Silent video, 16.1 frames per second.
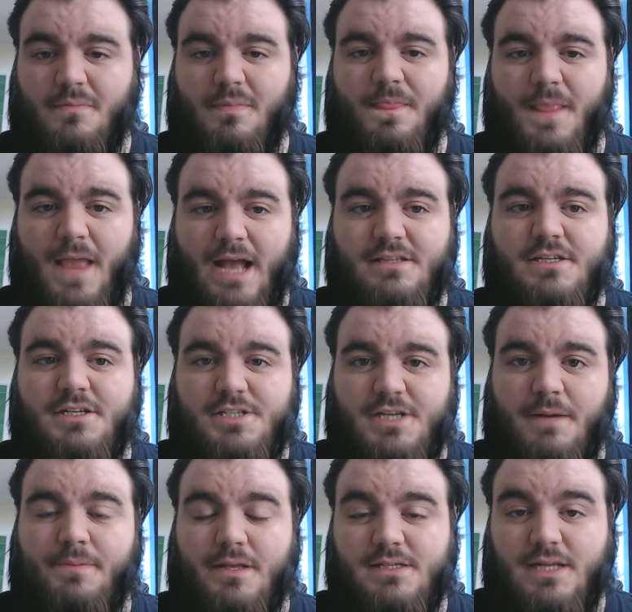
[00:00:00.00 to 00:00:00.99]
and to
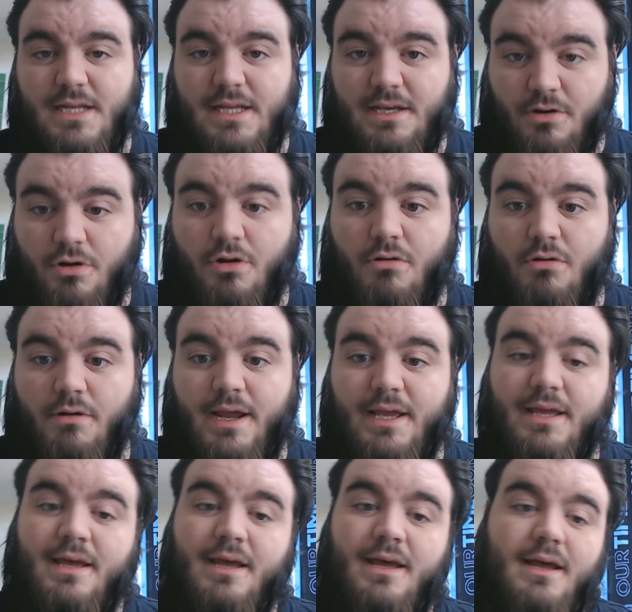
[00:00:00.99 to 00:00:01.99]
Champions League
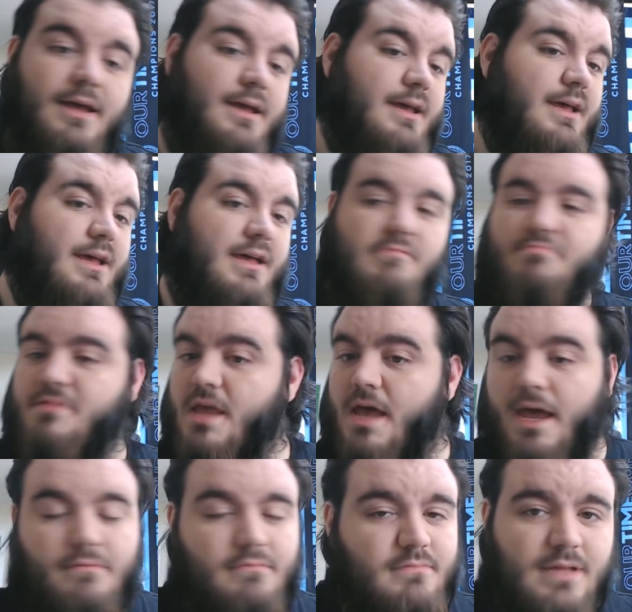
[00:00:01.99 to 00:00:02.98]
glory
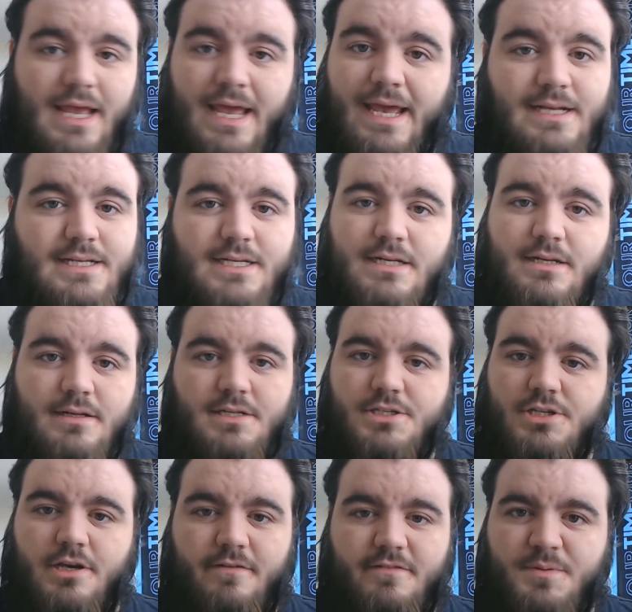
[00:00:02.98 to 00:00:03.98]
that he didn't
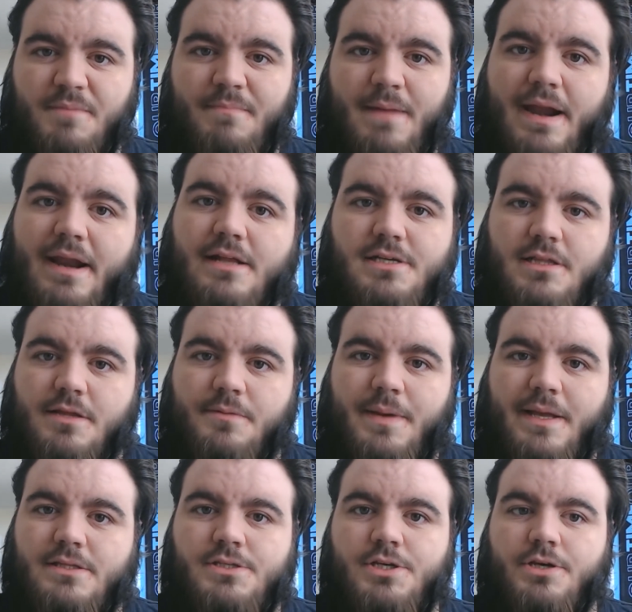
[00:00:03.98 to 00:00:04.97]
deserve to be managing them
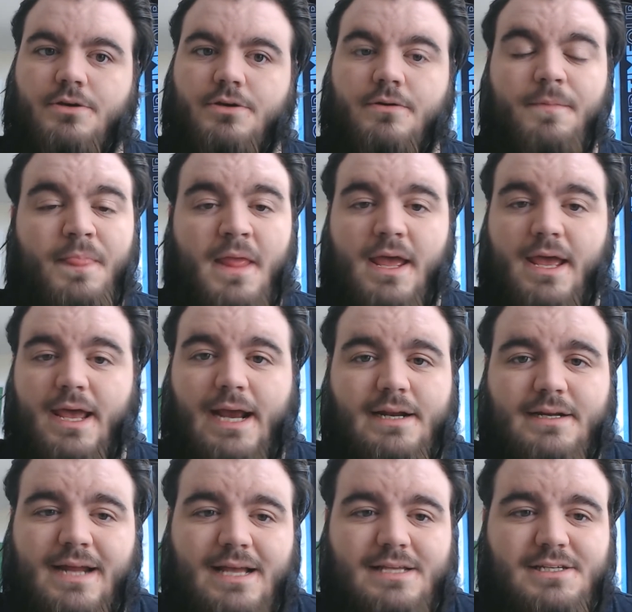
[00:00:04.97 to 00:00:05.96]
into.
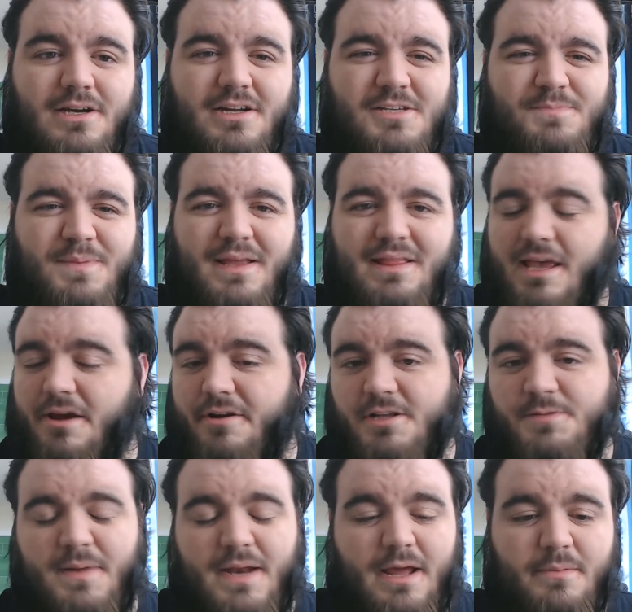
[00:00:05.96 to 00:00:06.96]
Eden Hazard has been there and he's
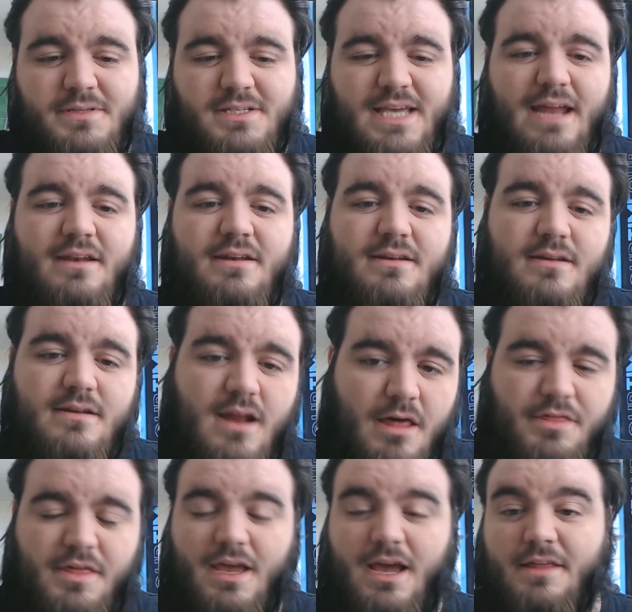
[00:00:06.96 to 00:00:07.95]
been able to get
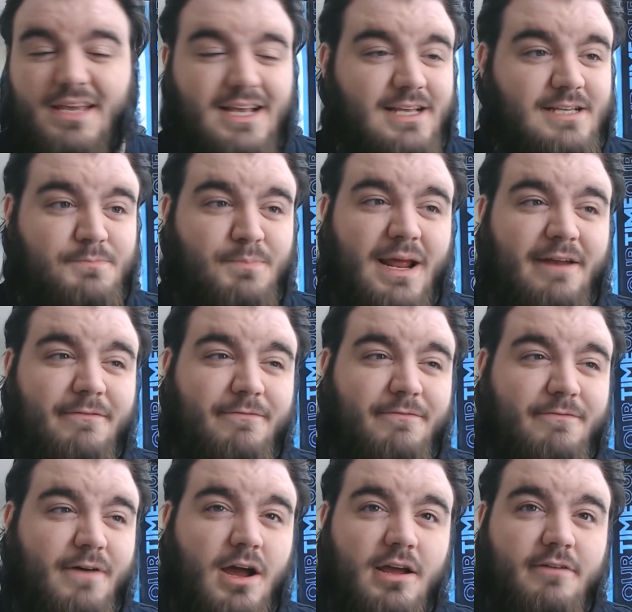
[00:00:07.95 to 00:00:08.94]
nothing. I think he's played
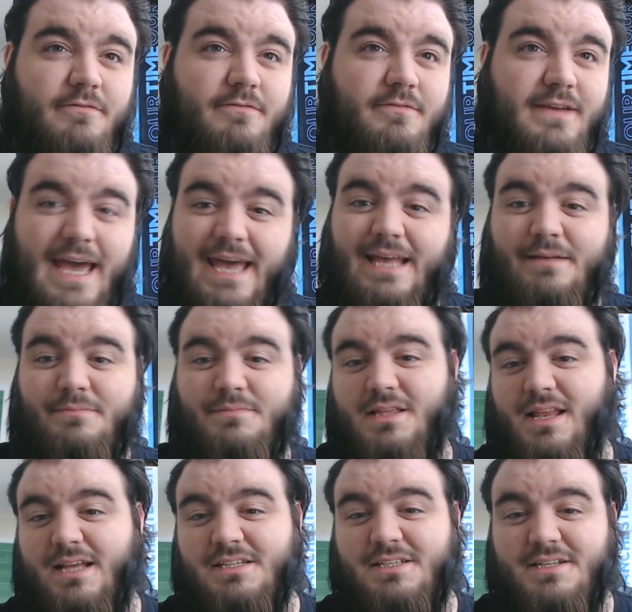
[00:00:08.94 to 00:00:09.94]
5 games in
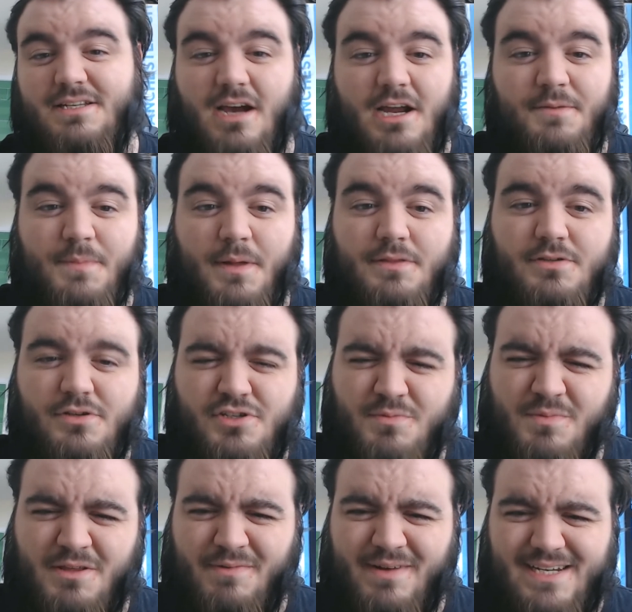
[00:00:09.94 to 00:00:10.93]
the last 9 months or
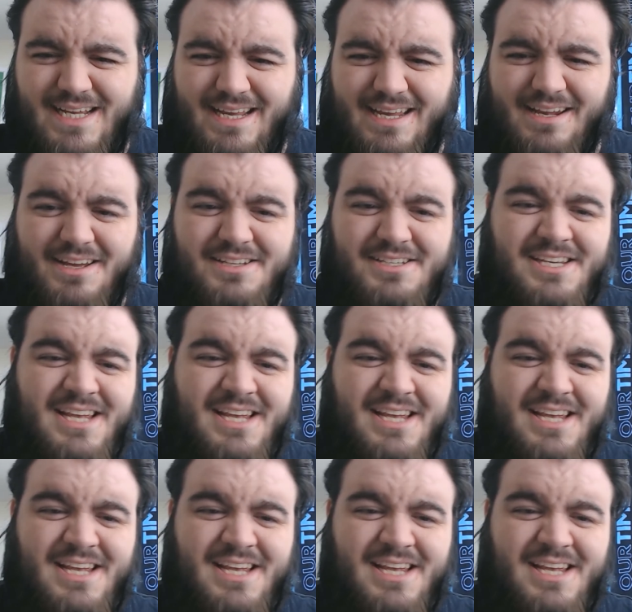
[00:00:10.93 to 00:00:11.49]
something ridiculous.